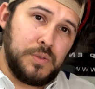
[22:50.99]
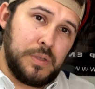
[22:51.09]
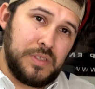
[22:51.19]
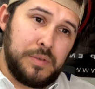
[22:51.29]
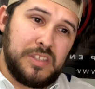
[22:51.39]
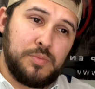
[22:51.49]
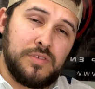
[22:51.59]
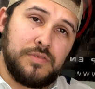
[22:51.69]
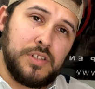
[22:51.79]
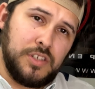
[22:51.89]
I'll get some more
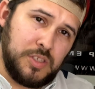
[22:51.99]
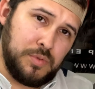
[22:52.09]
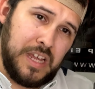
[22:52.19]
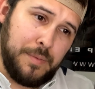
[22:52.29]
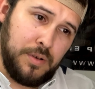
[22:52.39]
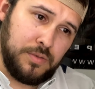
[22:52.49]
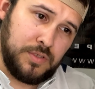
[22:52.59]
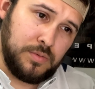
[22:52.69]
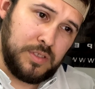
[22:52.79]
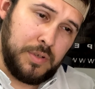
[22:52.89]
footage, some more ammo,
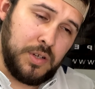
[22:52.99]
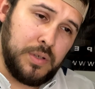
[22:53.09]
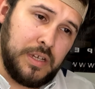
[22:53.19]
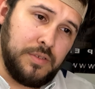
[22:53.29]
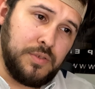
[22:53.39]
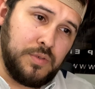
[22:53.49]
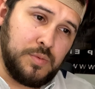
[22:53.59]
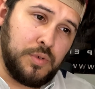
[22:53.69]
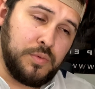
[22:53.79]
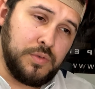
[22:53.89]
so we'll go out and do
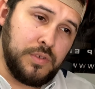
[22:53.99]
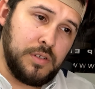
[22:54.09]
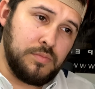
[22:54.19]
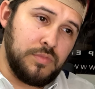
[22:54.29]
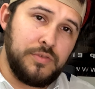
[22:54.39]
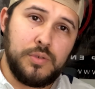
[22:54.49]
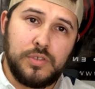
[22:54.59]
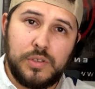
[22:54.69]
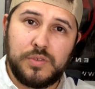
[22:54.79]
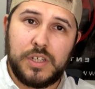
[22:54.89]
some more um, reviews
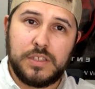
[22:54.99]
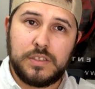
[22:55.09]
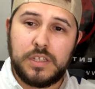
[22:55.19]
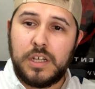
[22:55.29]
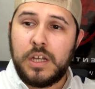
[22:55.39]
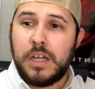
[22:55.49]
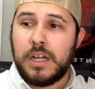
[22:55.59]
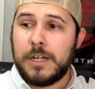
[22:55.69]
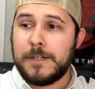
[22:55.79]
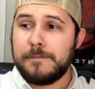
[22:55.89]
on those guns.
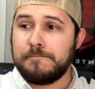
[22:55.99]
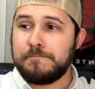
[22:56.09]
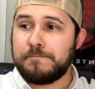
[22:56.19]
Um,